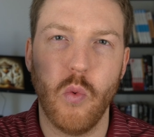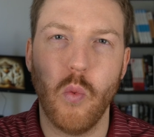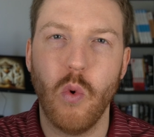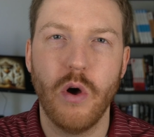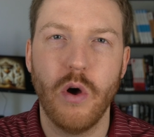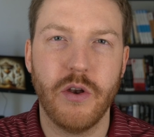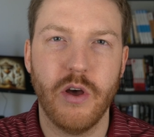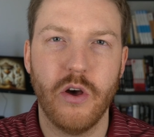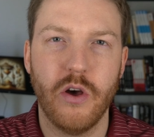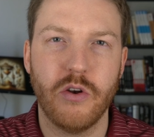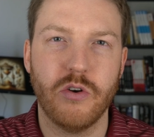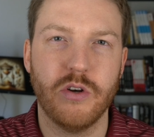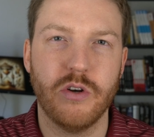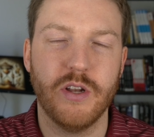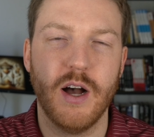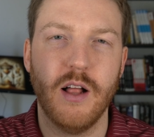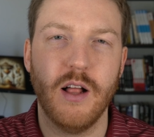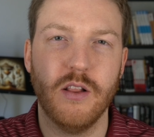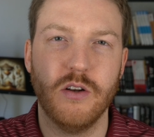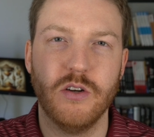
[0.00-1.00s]

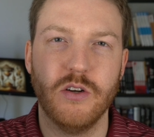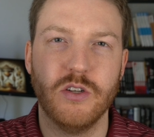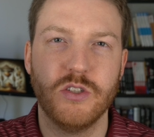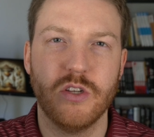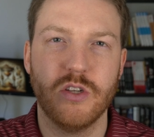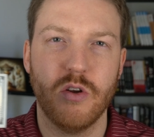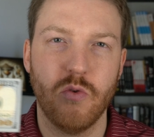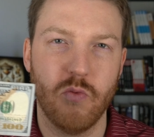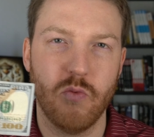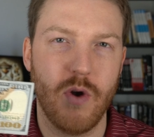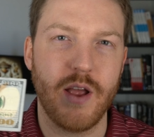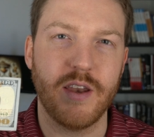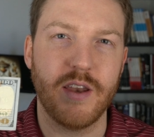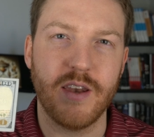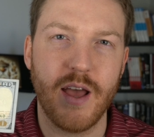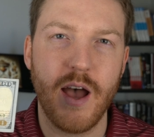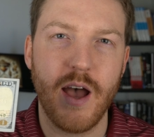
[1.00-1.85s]
$100 right